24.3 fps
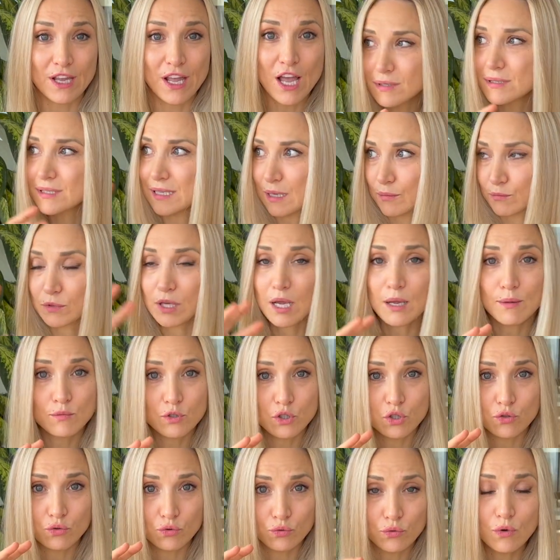sometimes
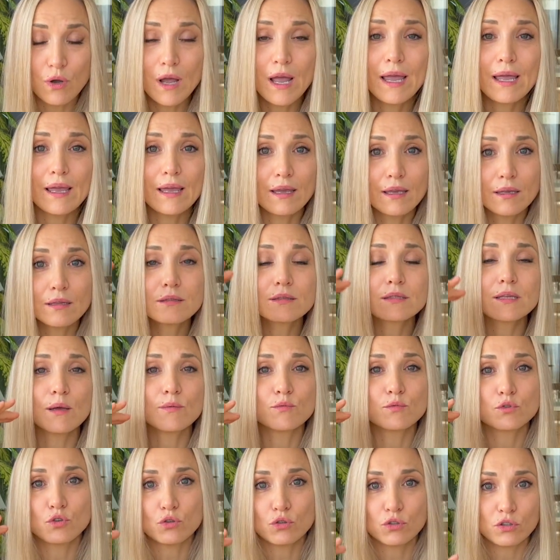two, in some
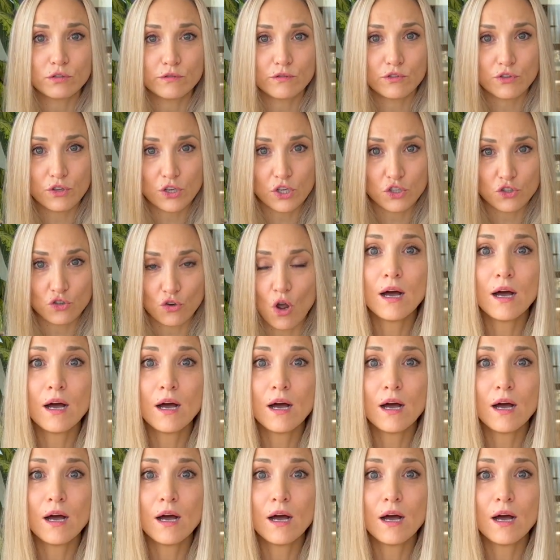sort of a ratio.